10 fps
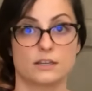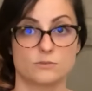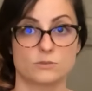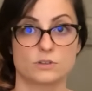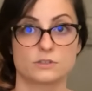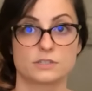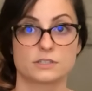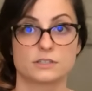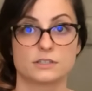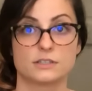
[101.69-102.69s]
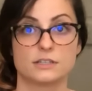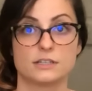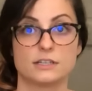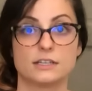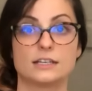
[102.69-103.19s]
inward
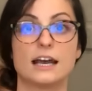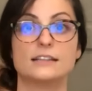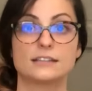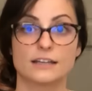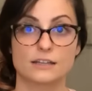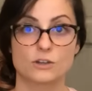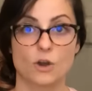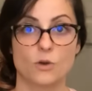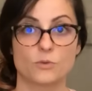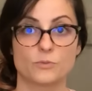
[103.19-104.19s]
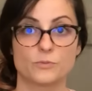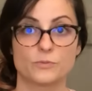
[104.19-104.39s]
and let it go.